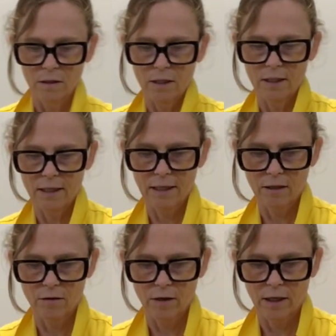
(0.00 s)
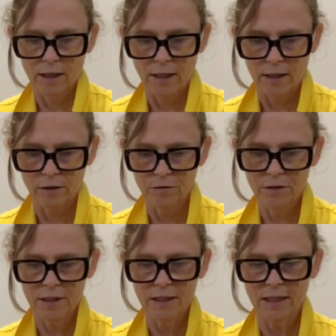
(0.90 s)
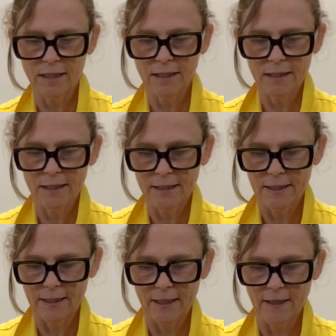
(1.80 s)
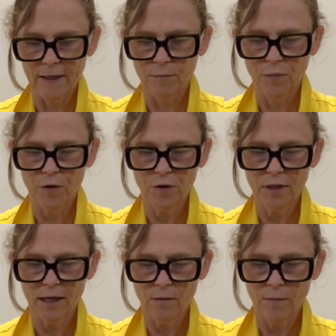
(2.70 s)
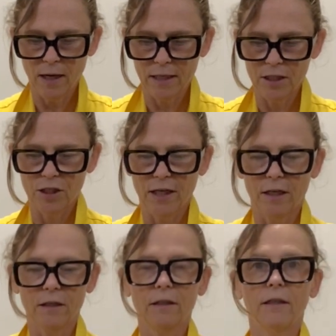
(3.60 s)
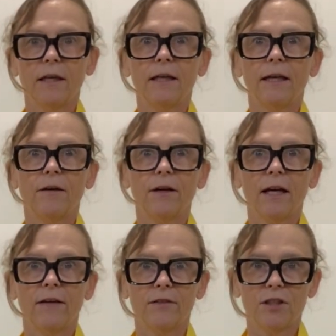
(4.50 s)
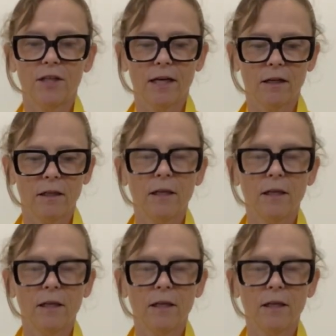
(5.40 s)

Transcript: And now I loosen this and I pull out my gel, and now I have a gel.